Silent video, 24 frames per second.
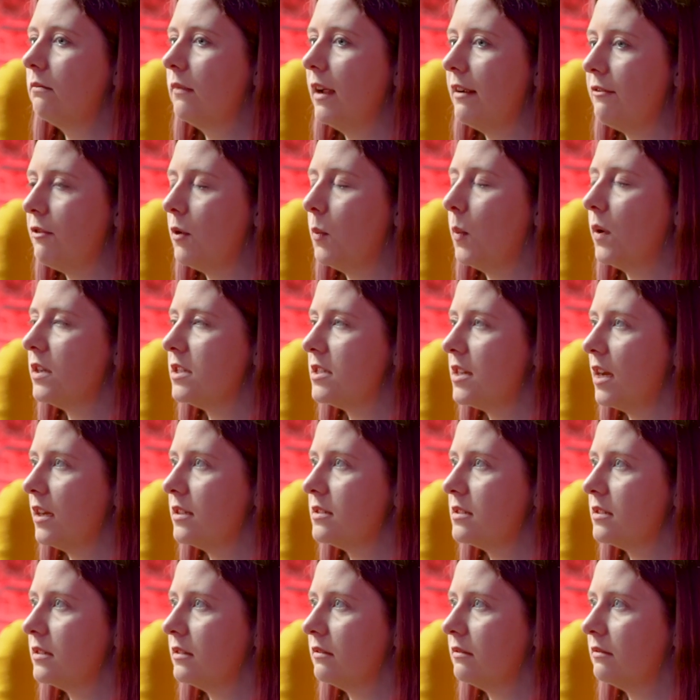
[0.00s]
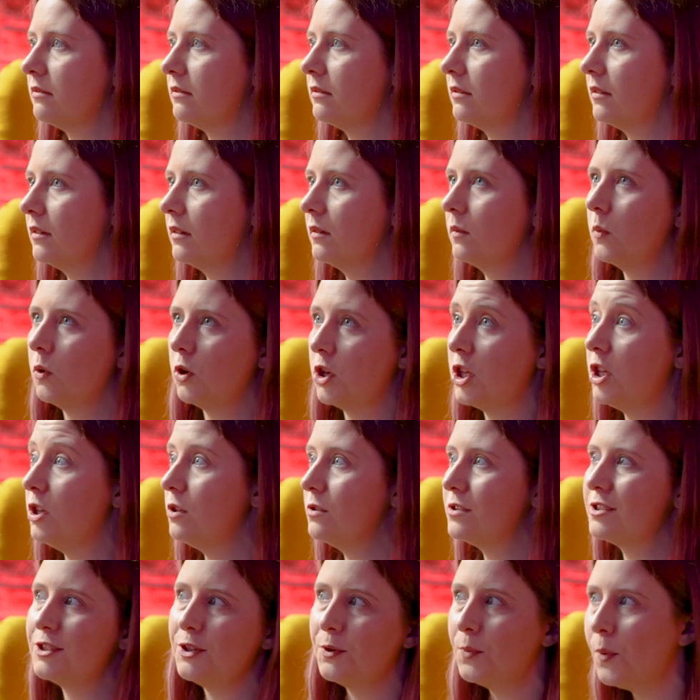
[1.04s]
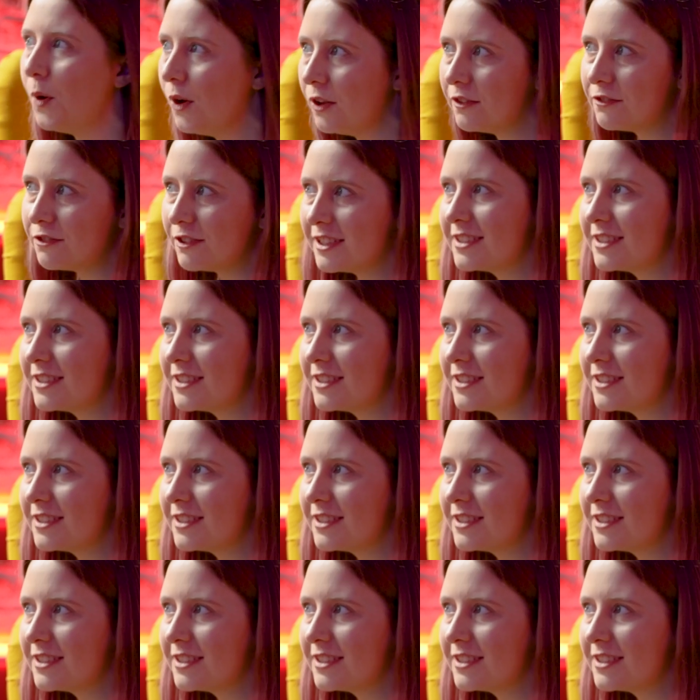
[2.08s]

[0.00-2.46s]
everyone does and what cues do what.